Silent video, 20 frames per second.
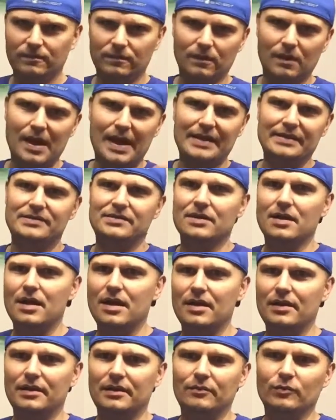lights
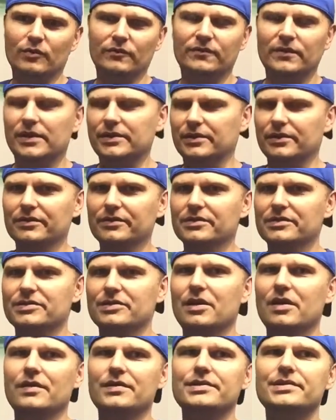on and
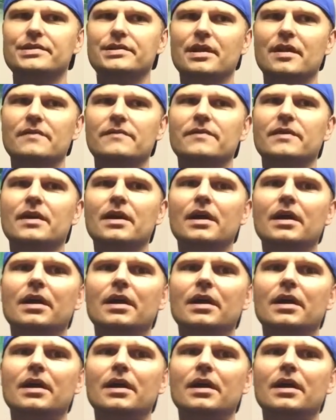reflectors and all this stuff.